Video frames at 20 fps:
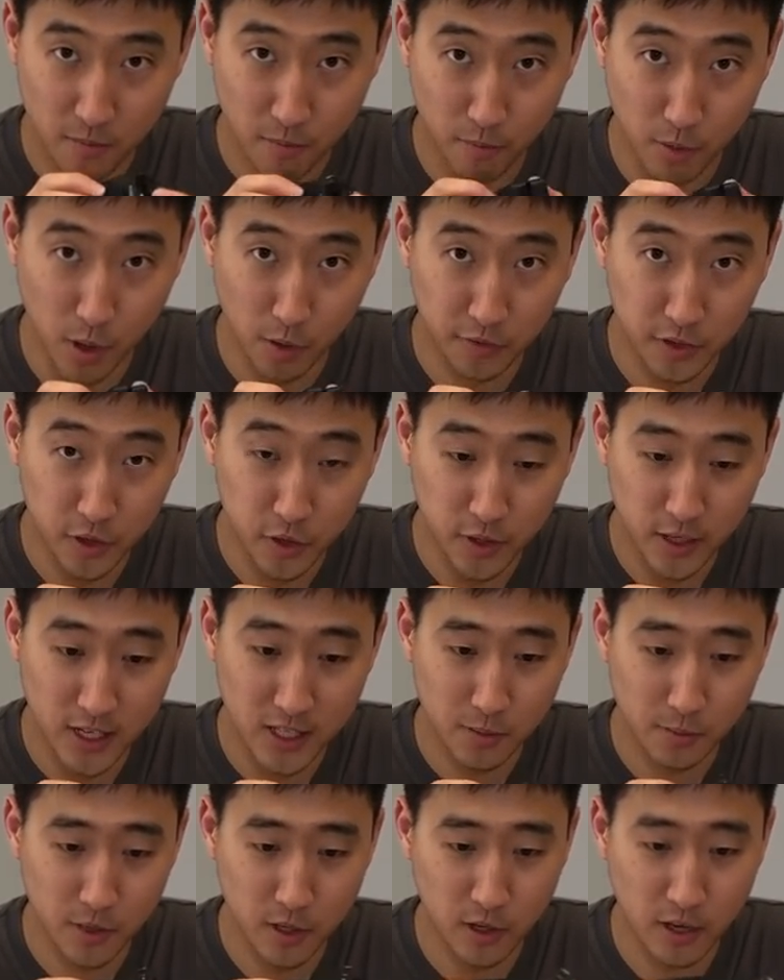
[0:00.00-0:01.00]
Both the
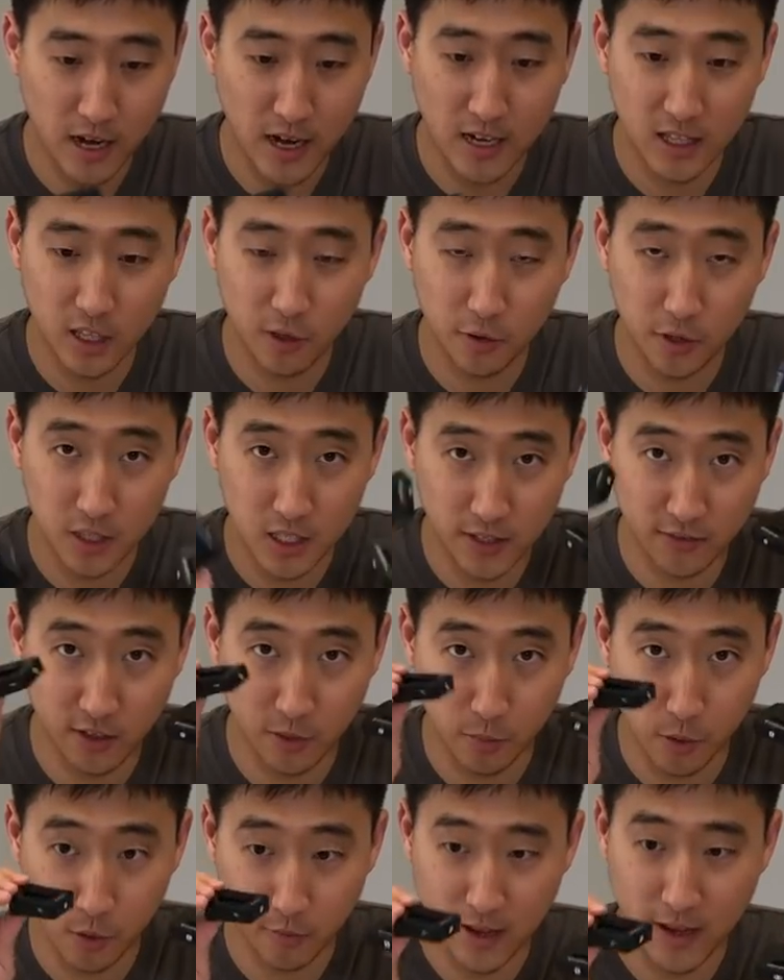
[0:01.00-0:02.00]
transmitter and the receiver
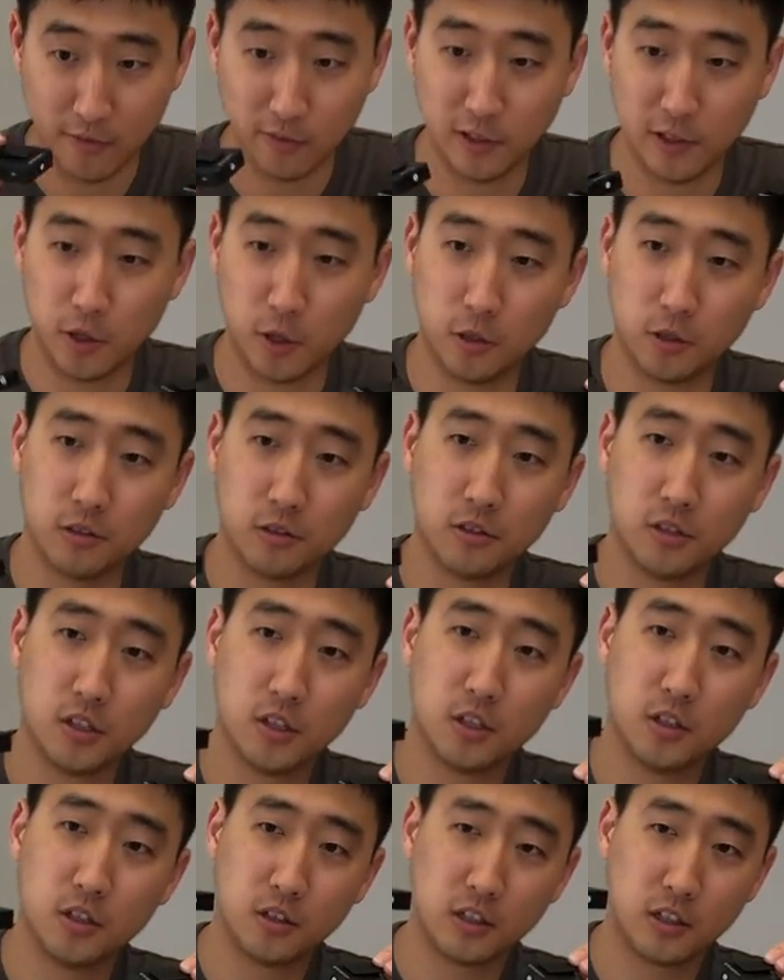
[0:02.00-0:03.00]
both have a little
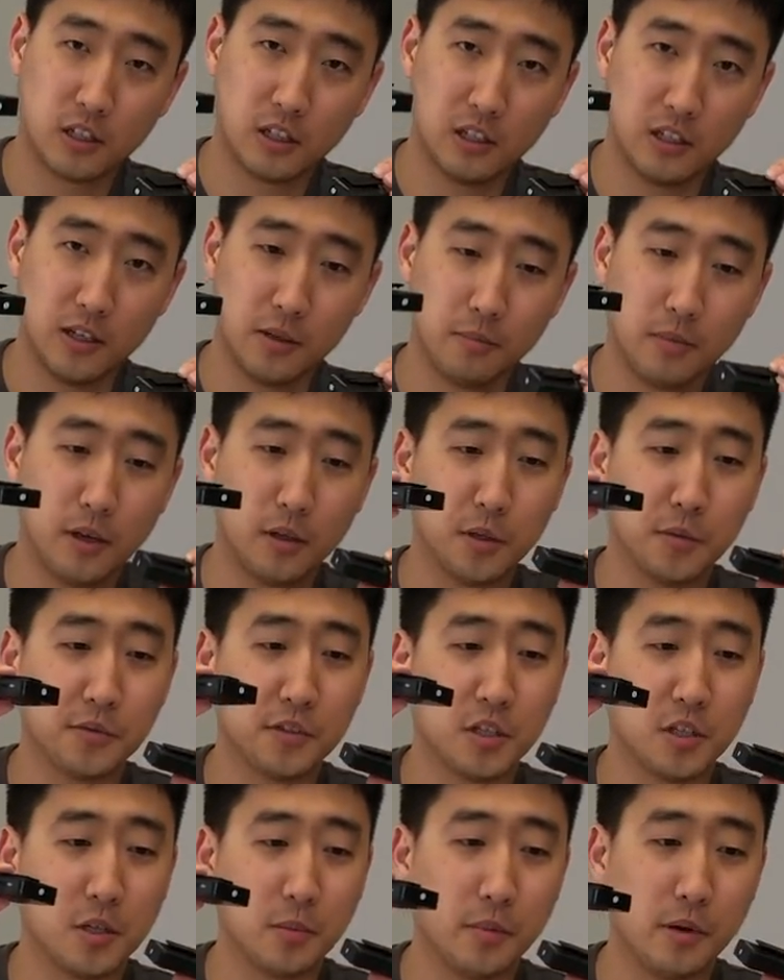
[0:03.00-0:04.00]
clip. I don't know if
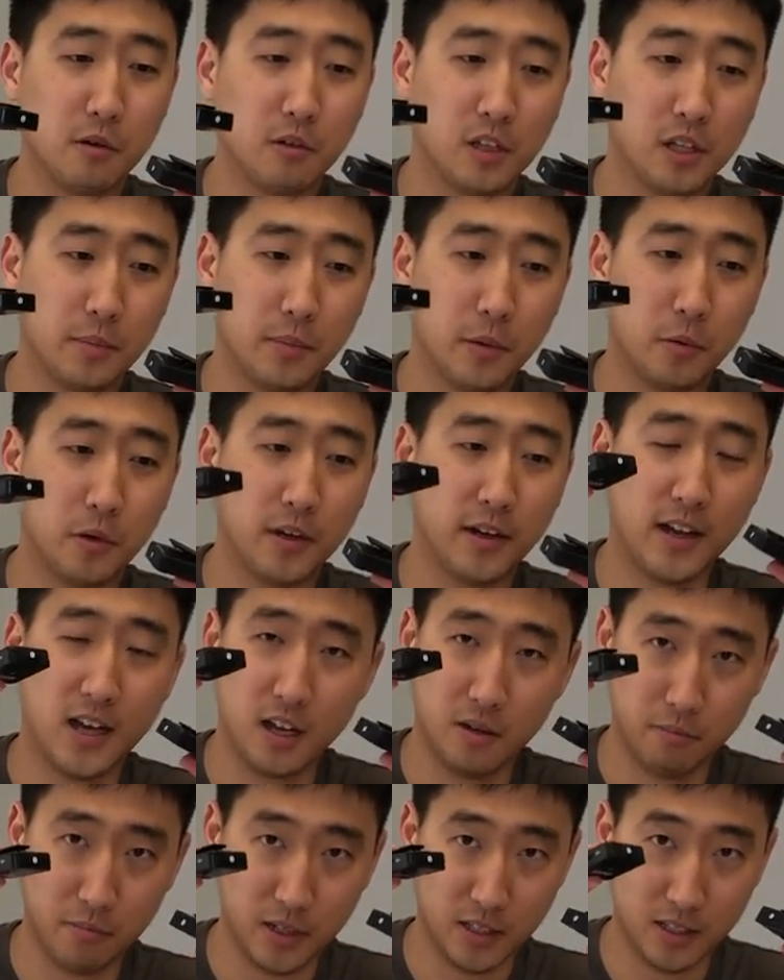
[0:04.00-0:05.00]
it's called a belt clip or
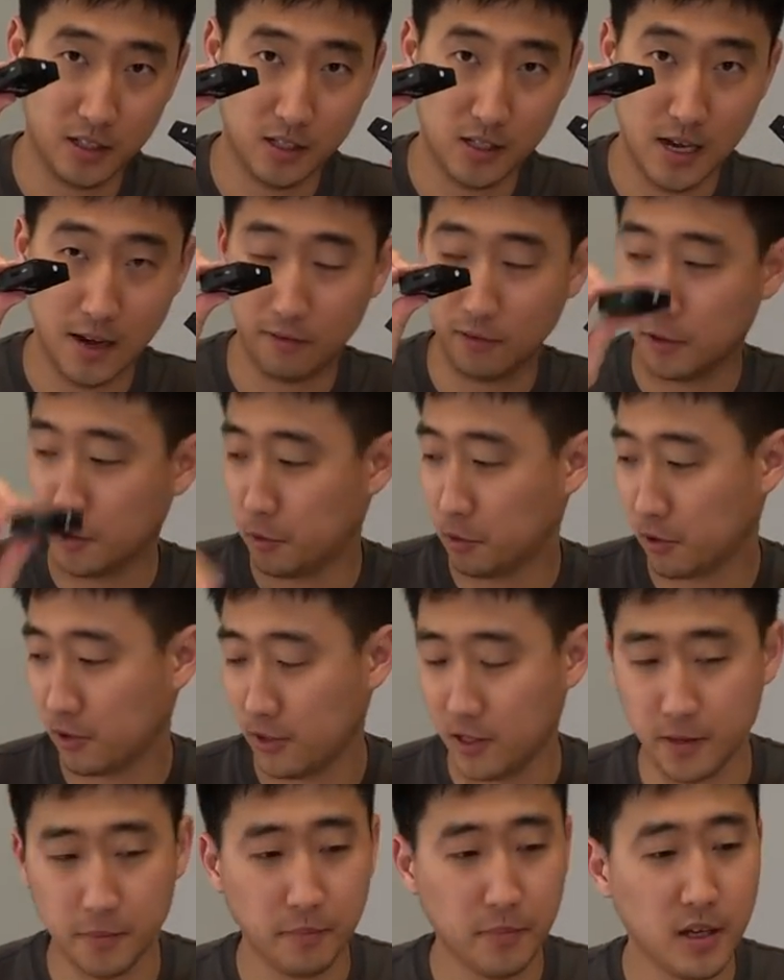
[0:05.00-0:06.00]
whatnot, but it does have a little
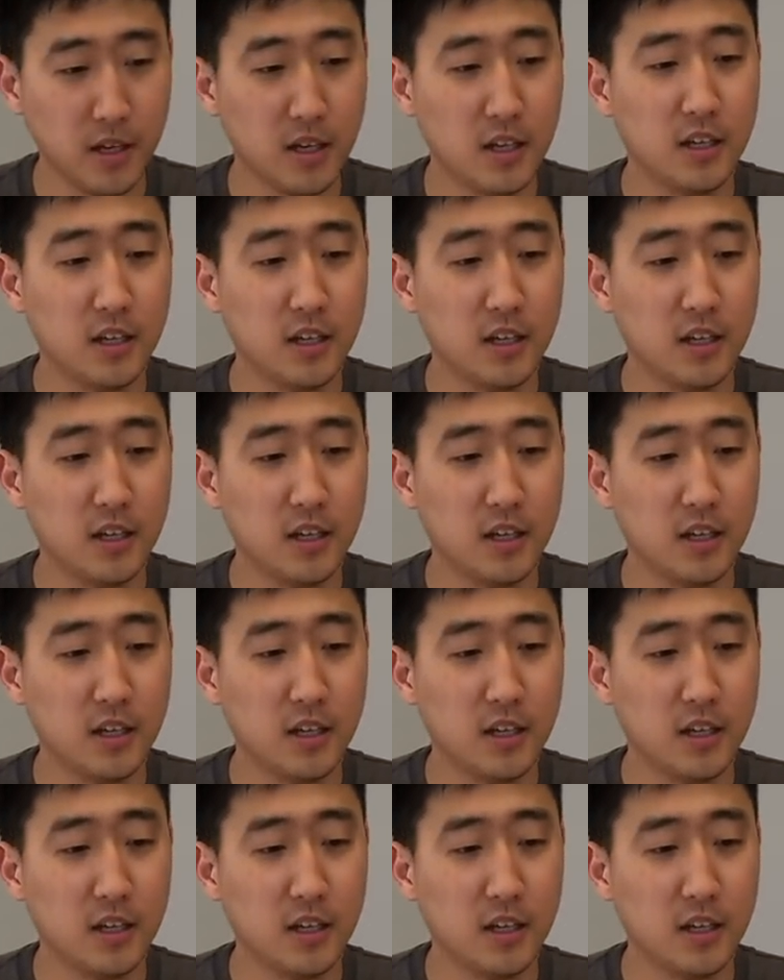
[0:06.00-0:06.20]
clip.